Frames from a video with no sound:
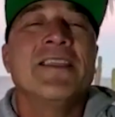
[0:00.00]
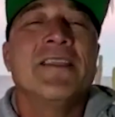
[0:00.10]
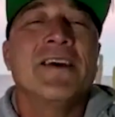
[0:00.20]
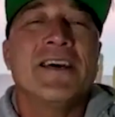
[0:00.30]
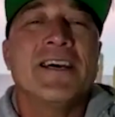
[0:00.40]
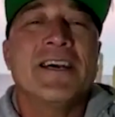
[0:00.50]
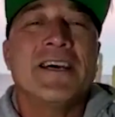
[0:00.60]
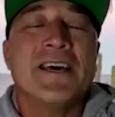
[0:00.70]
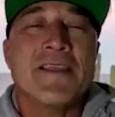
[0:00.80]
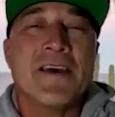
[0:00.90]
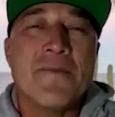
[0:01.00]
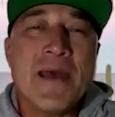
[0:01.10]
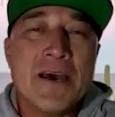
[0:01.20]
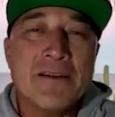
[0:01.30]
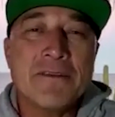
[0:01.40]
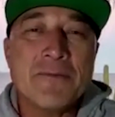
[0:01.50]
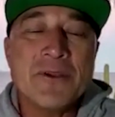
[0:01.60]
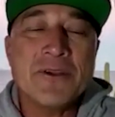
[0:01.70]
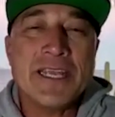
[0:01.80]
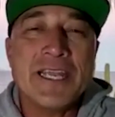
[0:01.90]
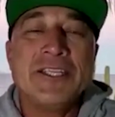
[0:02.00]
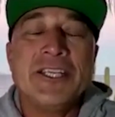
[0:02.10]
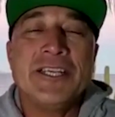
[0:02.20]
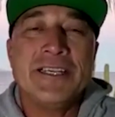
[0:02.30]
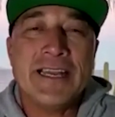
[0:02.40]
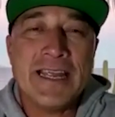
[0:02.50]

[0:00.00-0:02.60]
the amount of communication